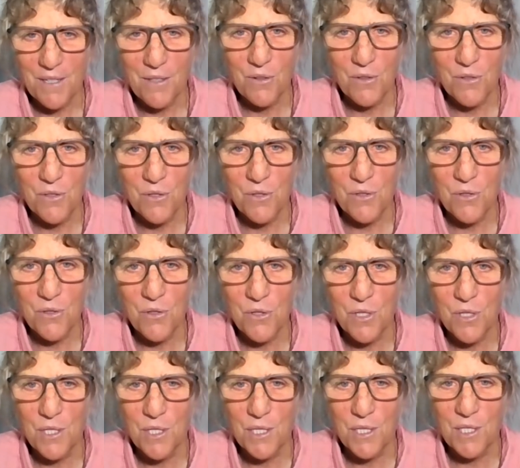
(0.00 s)
those
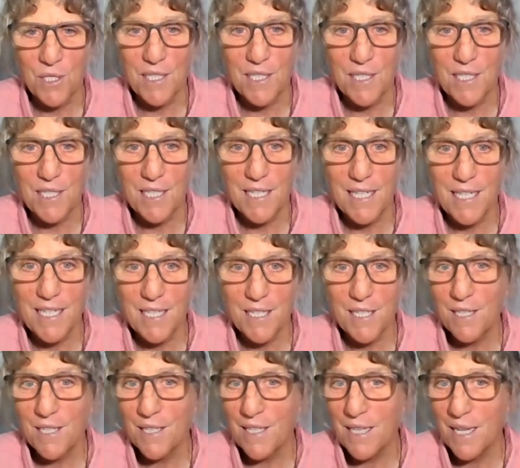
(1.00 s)
nutrition
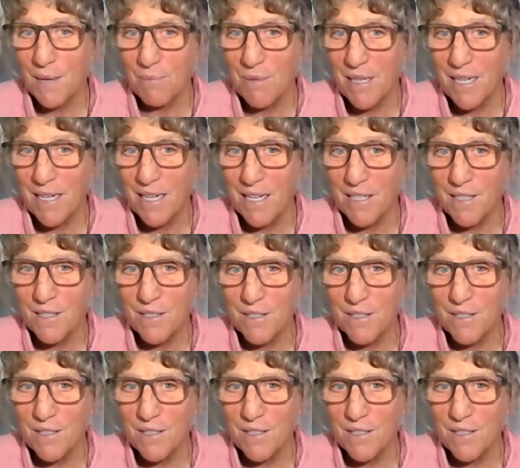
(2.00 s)
into that plant